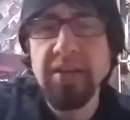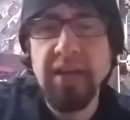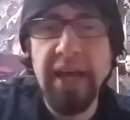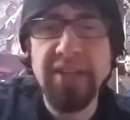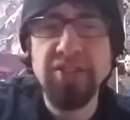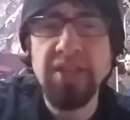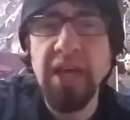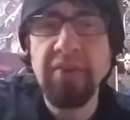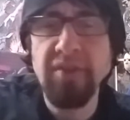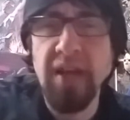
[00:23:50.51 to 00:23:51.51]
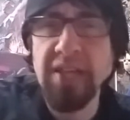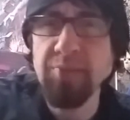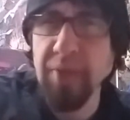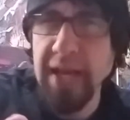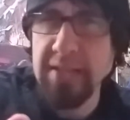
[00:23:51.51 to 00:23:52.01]
Actually have a nice
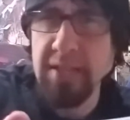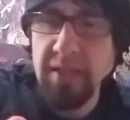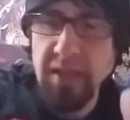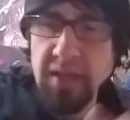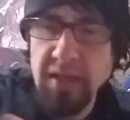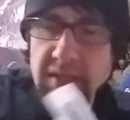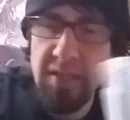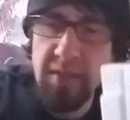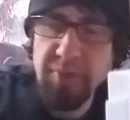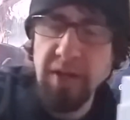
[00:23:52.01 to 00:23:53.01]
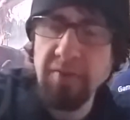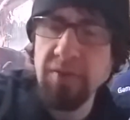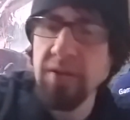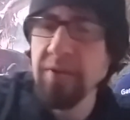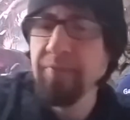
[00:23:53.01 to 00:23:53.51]
plastic
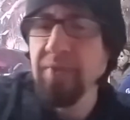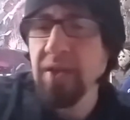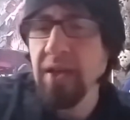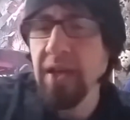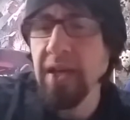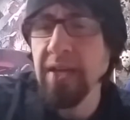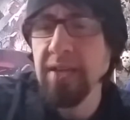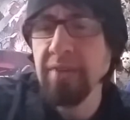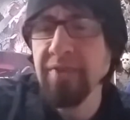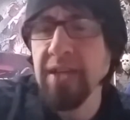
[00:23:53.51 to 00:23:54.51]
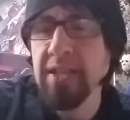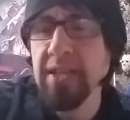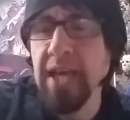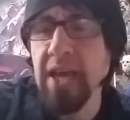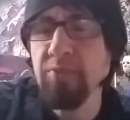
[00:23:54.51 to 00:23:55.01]
slipcover, and I've got the
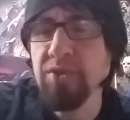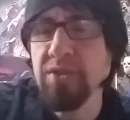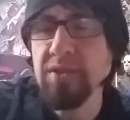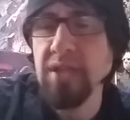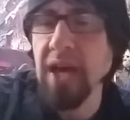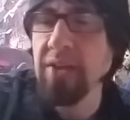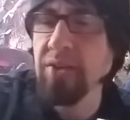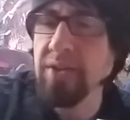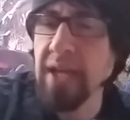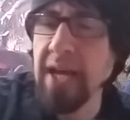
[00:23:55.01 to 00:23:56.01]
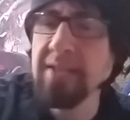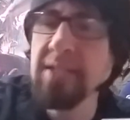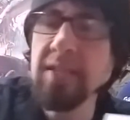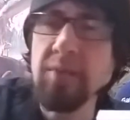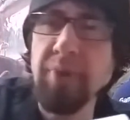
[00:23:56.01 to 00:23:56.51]
game, which does not look
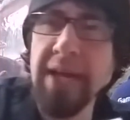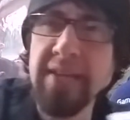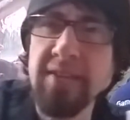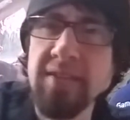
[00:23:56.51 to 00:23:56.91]
nasty. The back of the